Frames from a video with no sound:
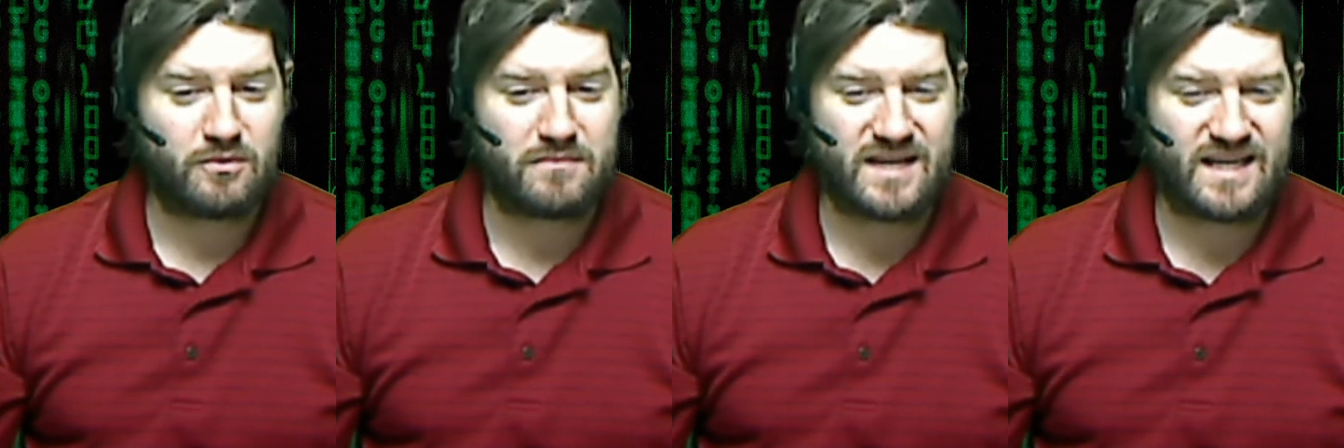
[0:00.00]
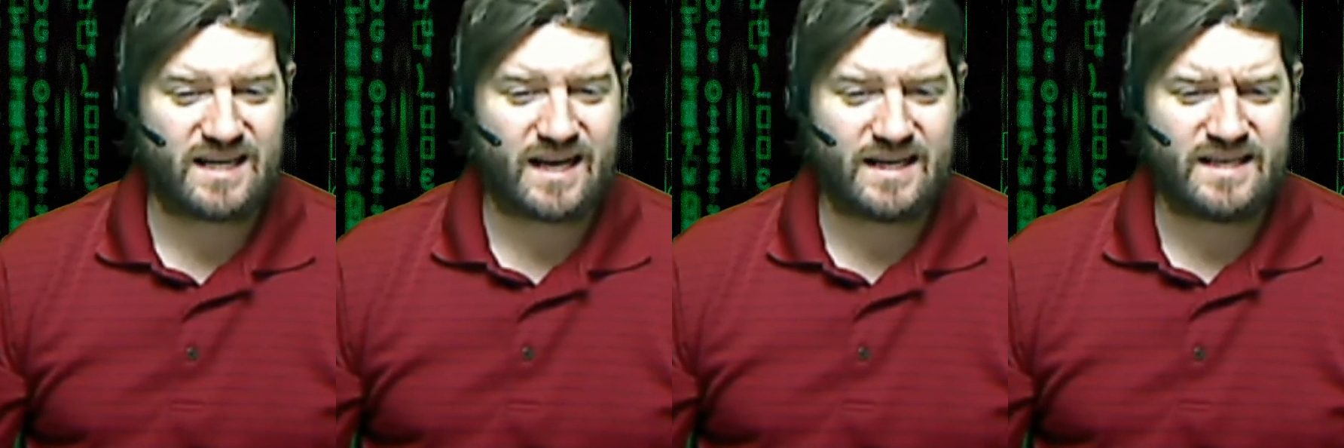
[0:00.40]
meeting
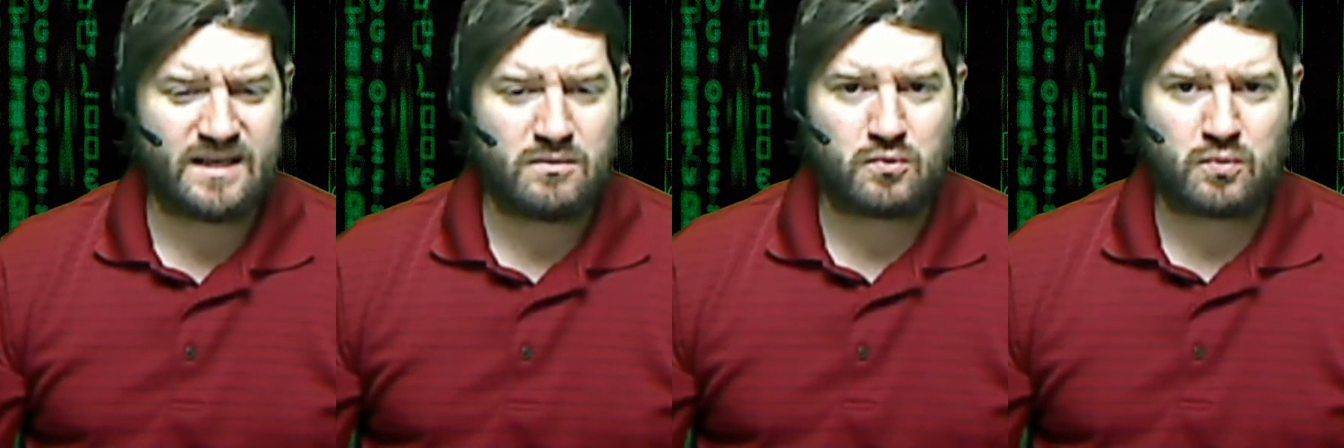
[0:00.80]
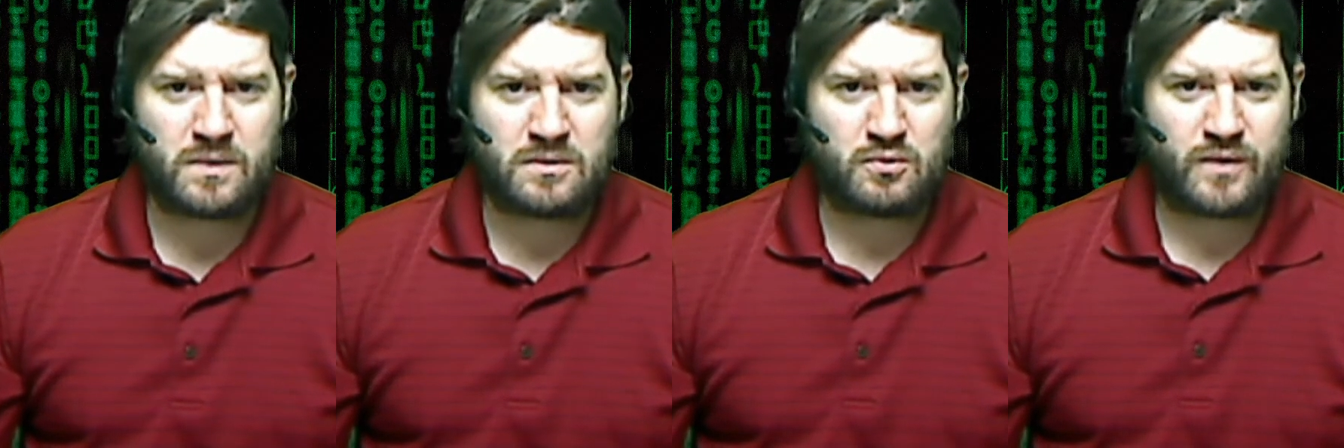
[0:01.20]
I D
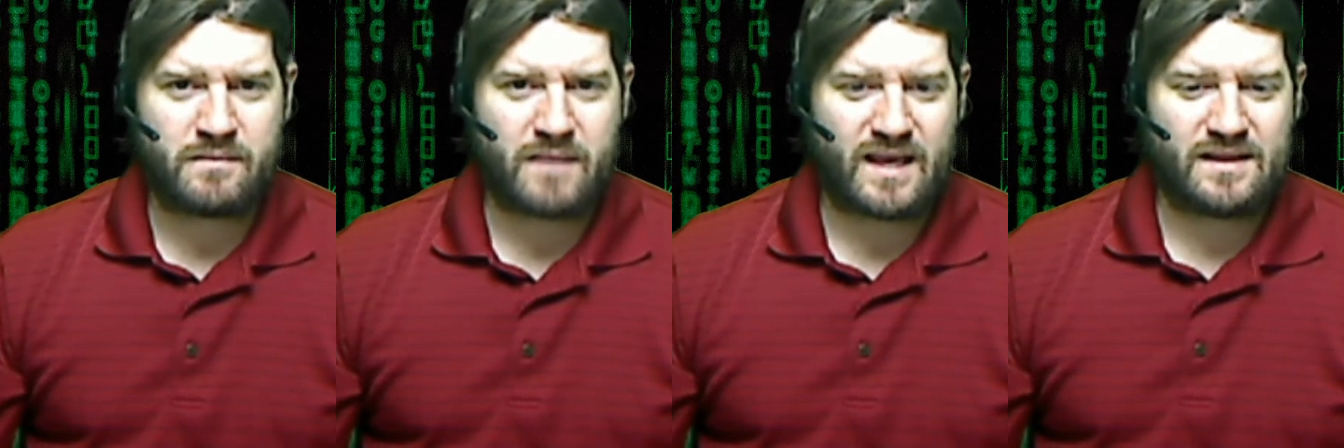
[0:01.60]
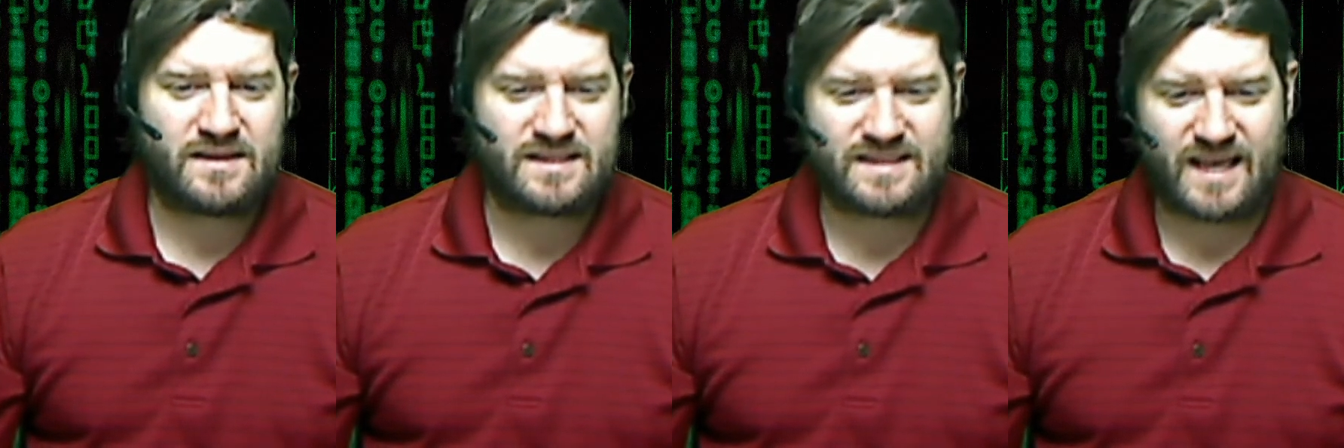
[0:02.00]
will remain the
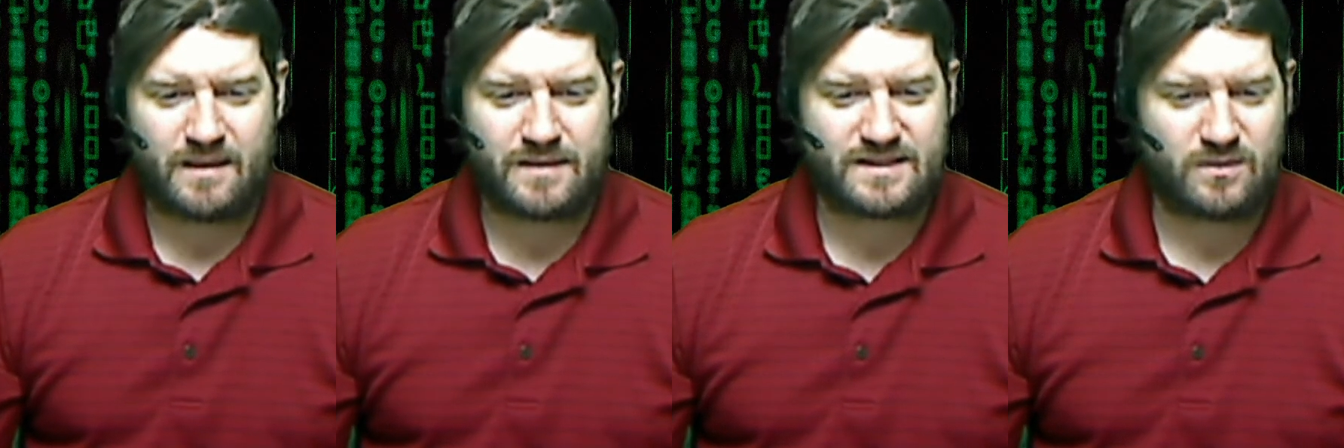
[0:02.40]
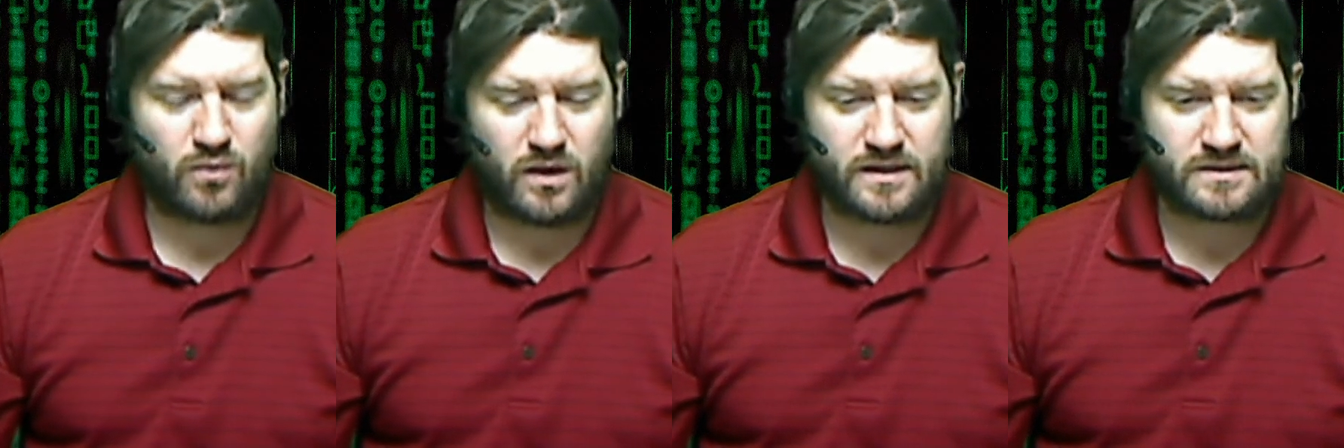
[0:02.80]
same as it
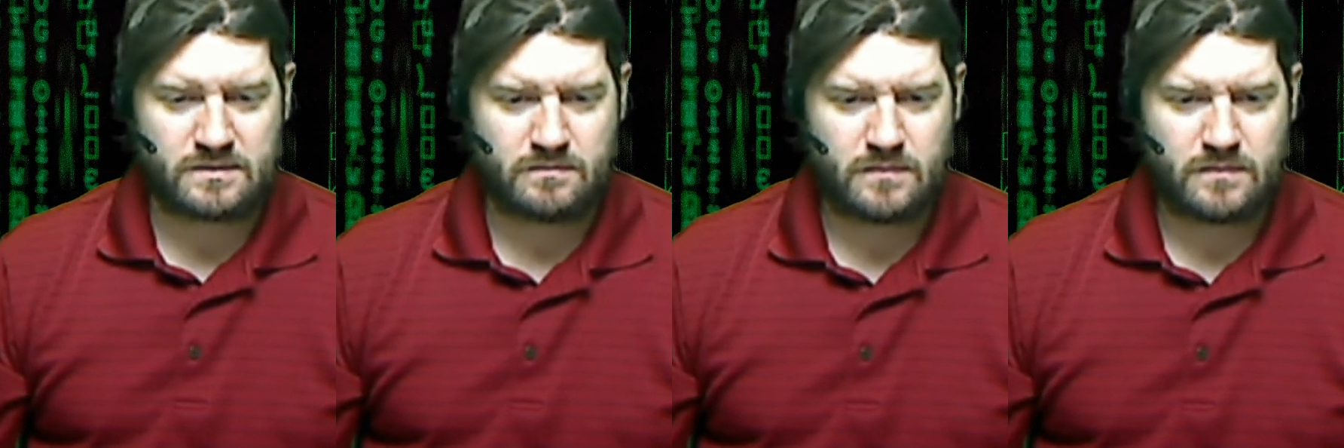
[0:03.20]
was.